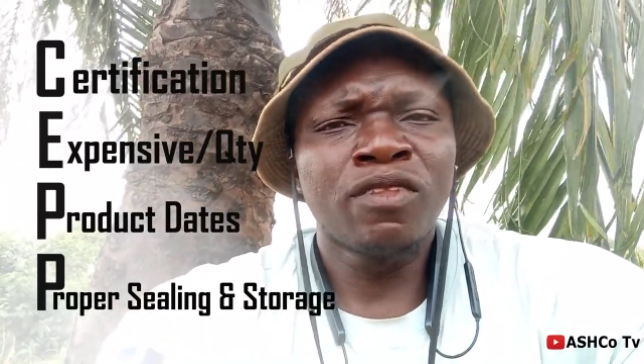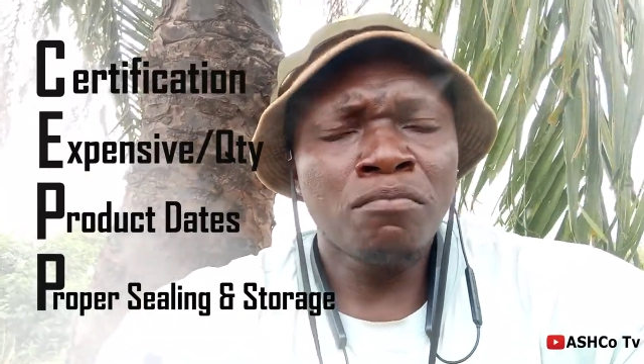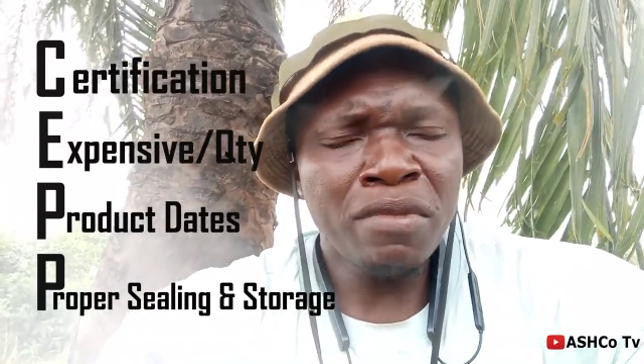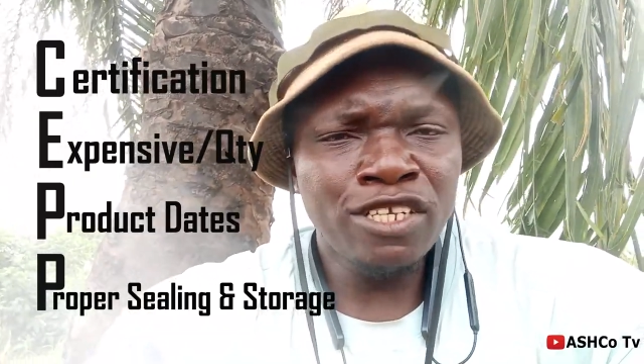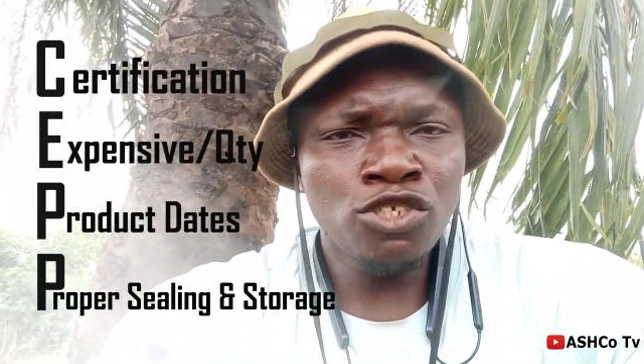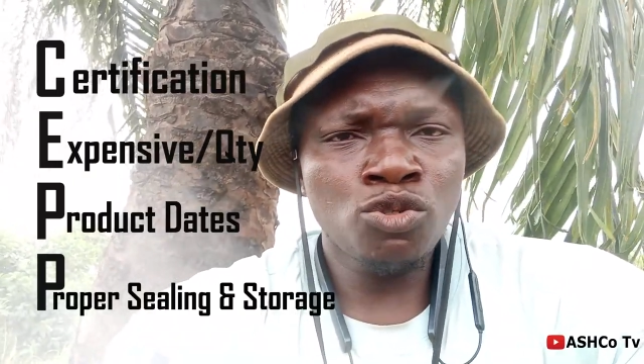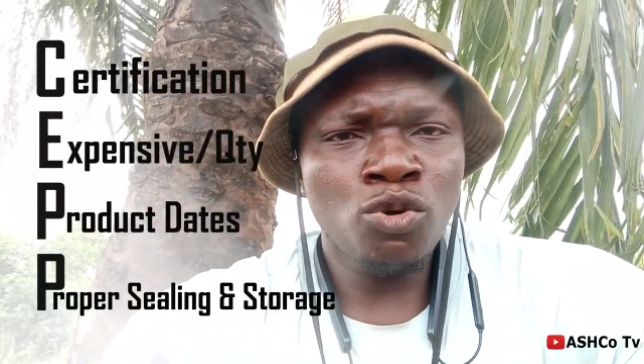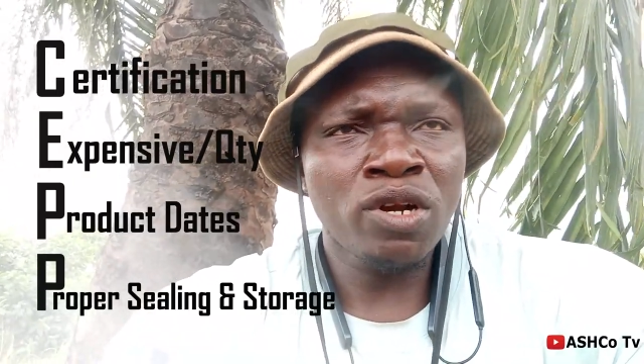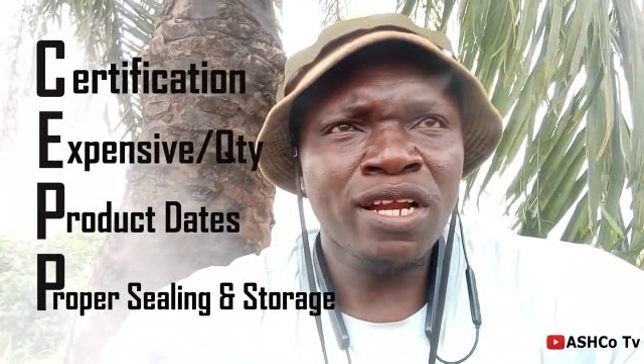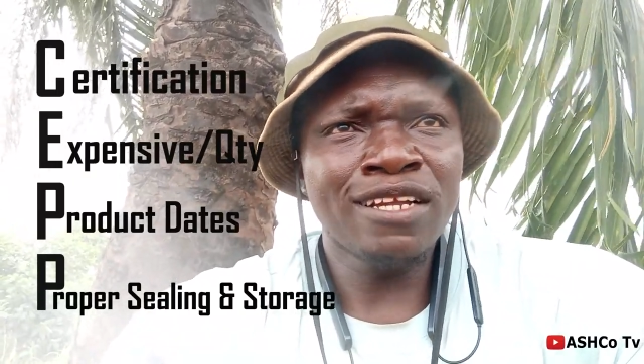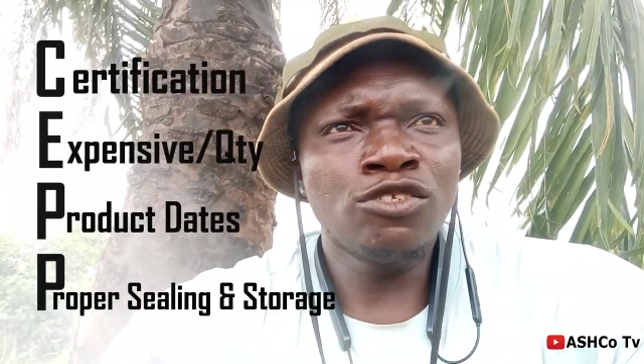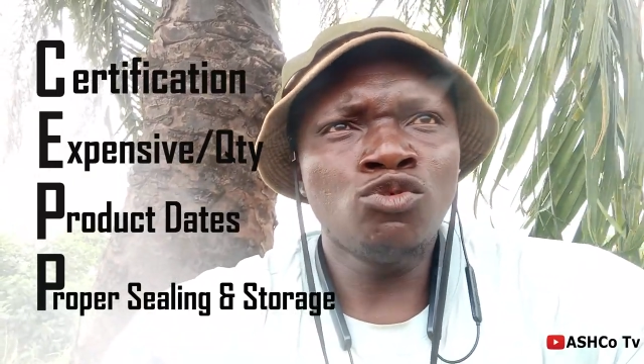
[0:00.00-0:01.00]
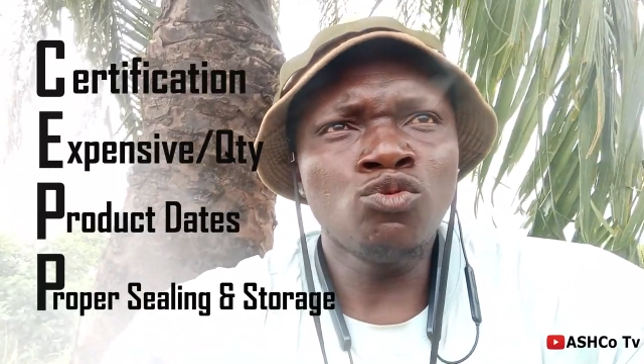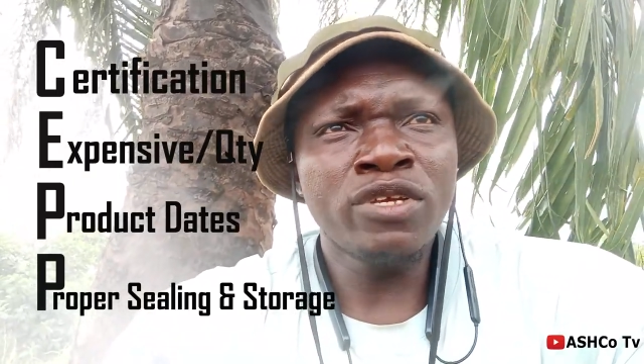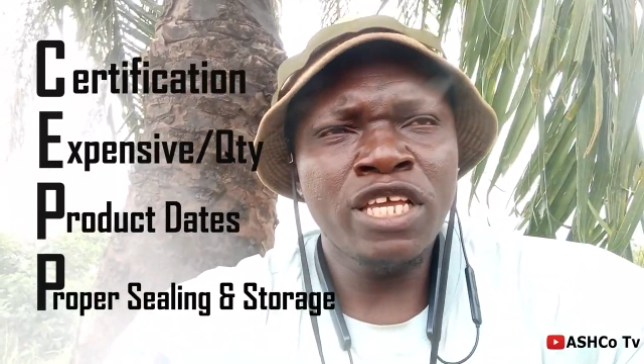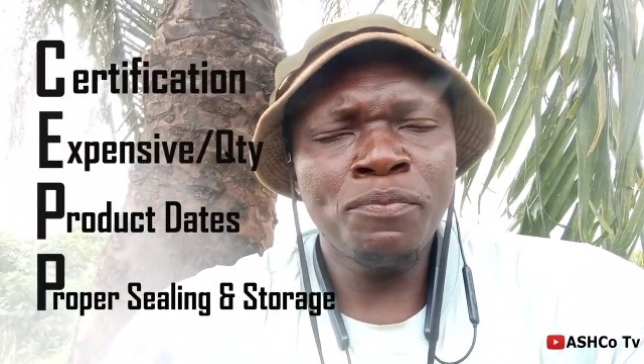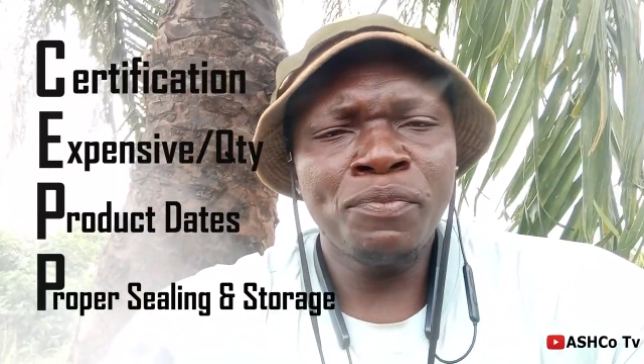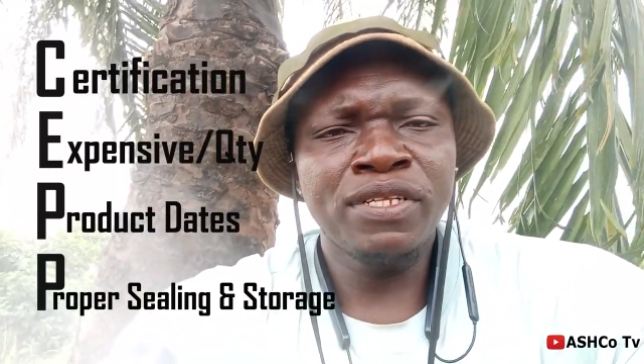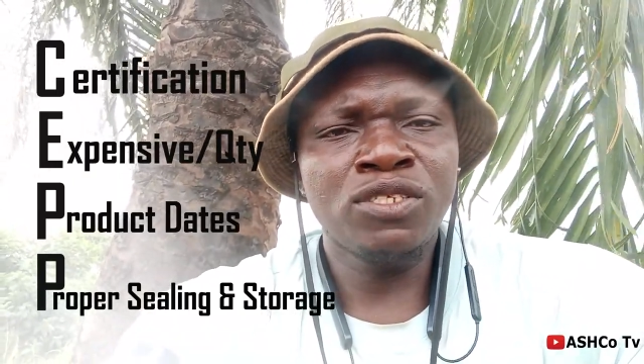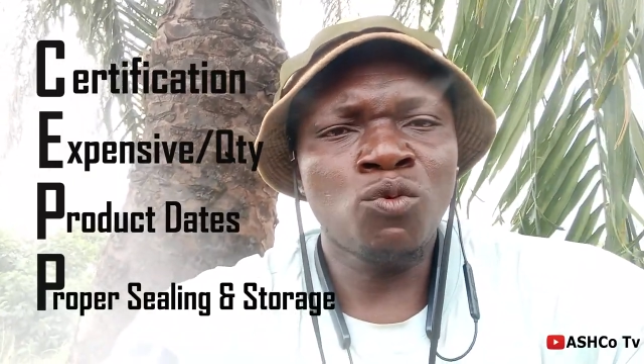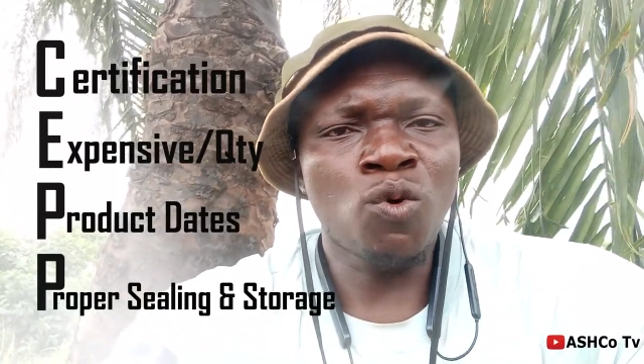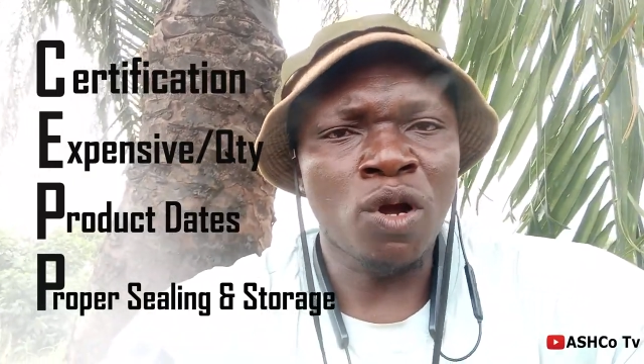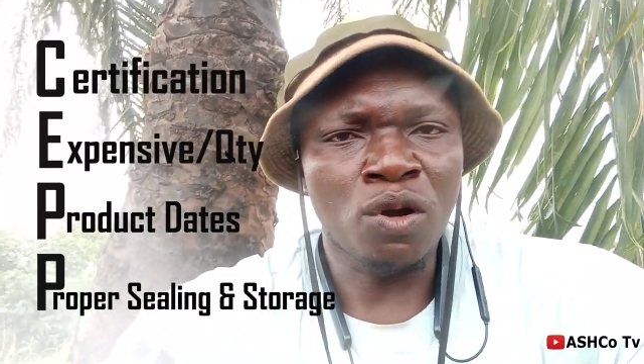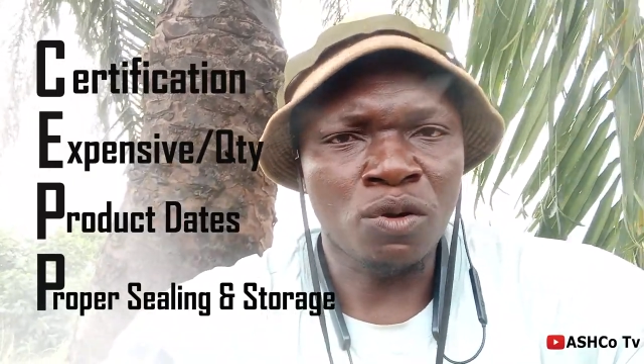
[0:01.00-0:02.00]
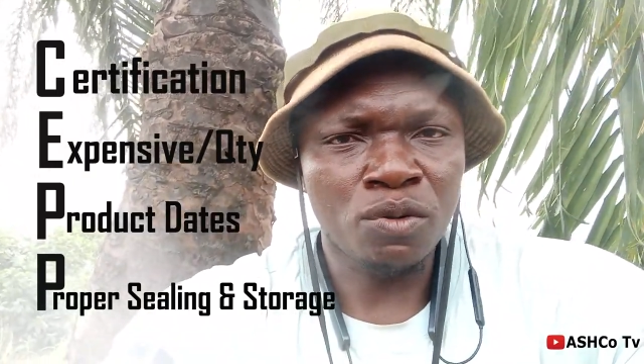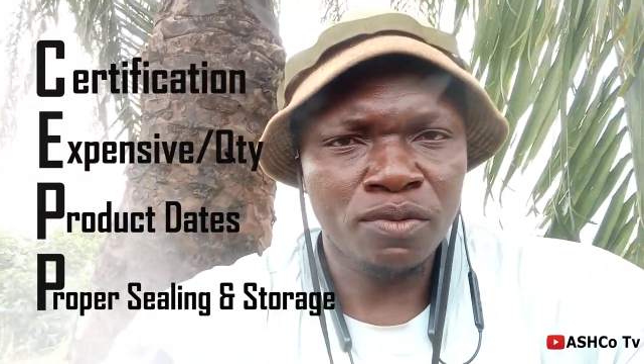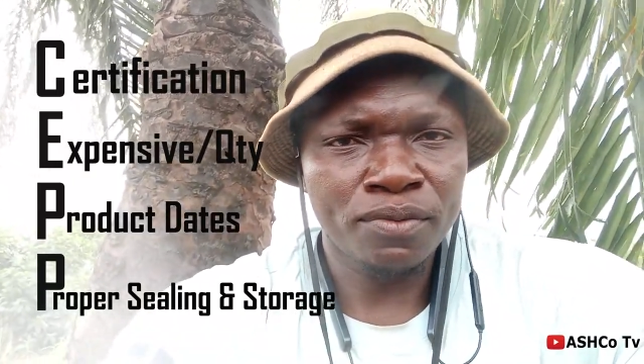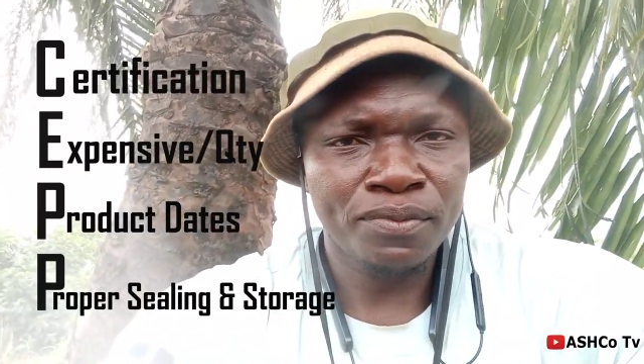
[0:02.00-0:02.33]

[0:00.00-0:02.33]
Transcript: Make sure that you keep it well.